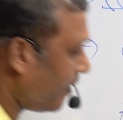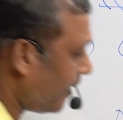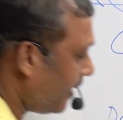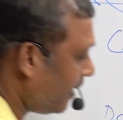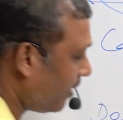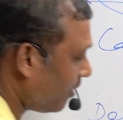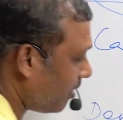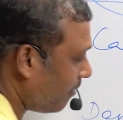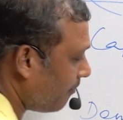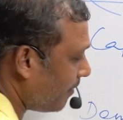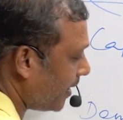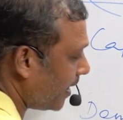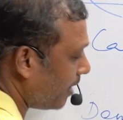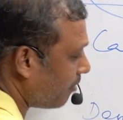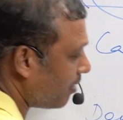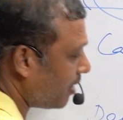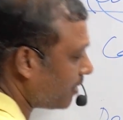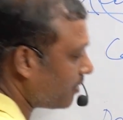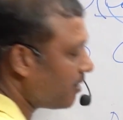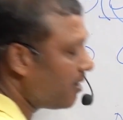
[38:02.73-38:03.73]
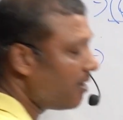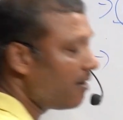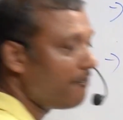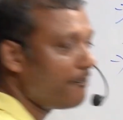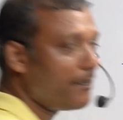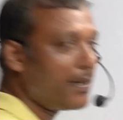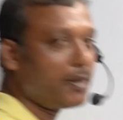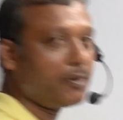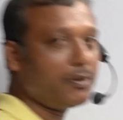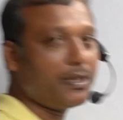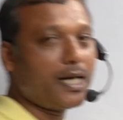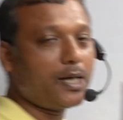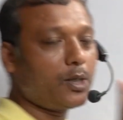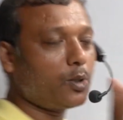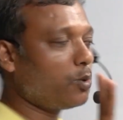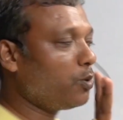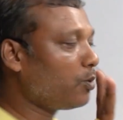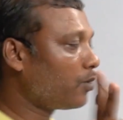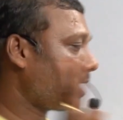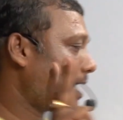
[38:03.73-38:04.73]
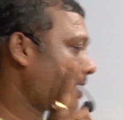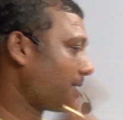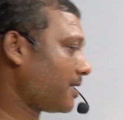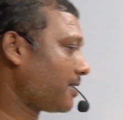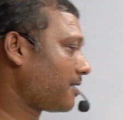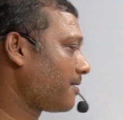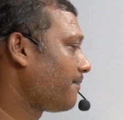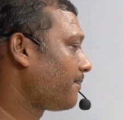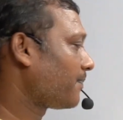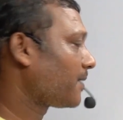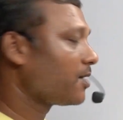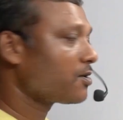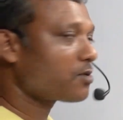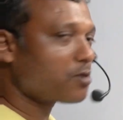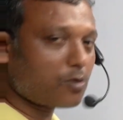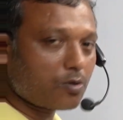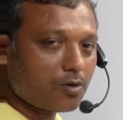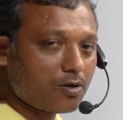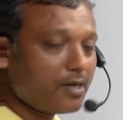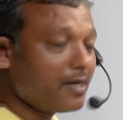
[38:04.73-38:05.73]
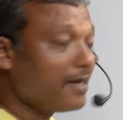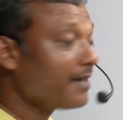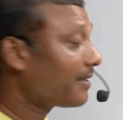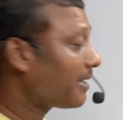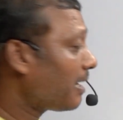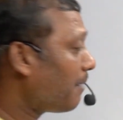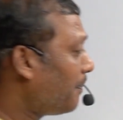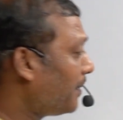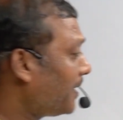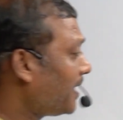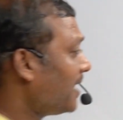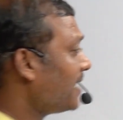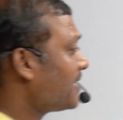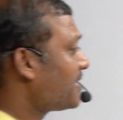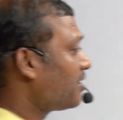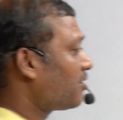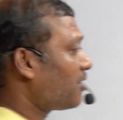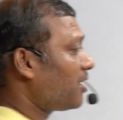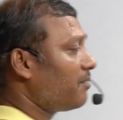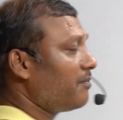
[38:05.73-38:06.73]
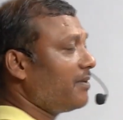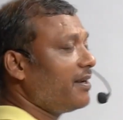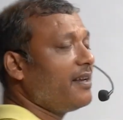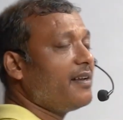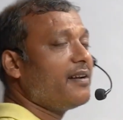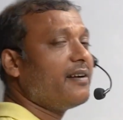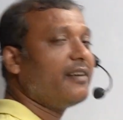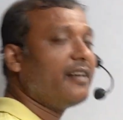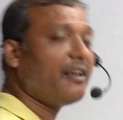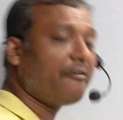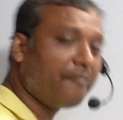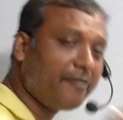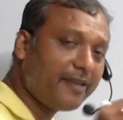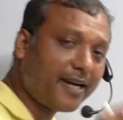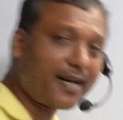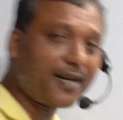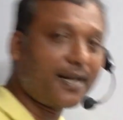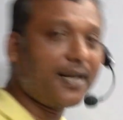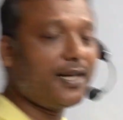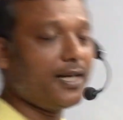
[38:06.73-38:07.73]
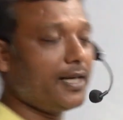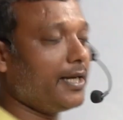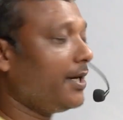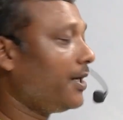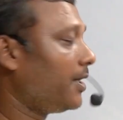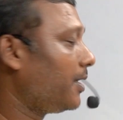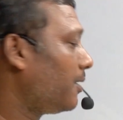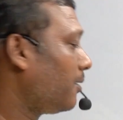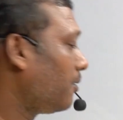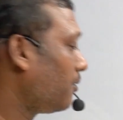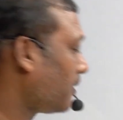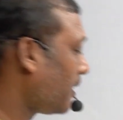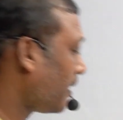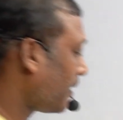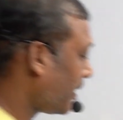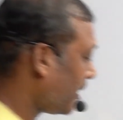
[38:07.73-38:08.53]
income and wealth between the two classes. So capitalist economy definitely lead to that